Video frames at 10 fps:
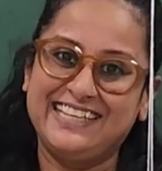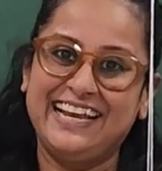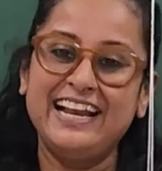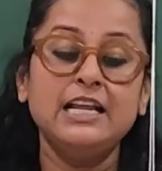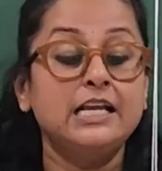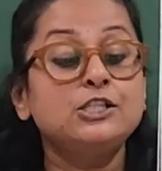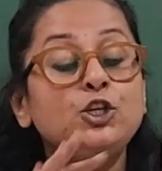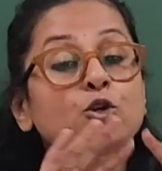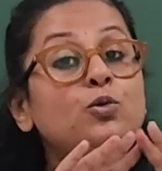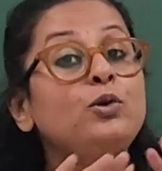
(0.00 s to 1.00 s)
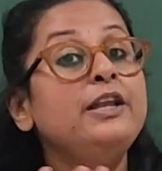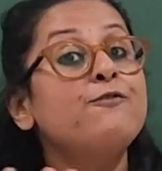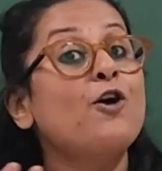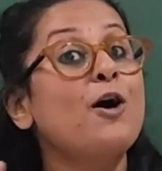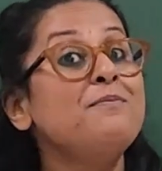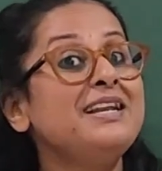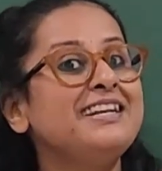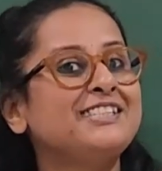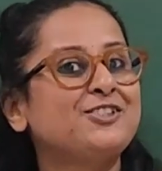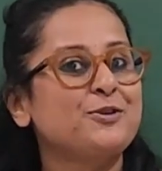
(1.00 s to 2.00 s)
scale is uniformly
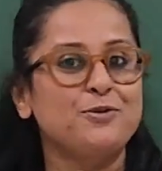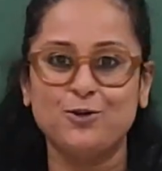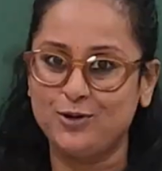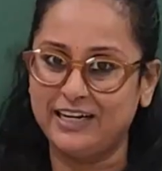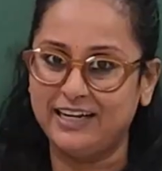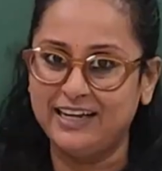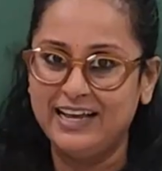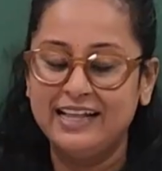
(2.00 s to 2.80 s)
distributed.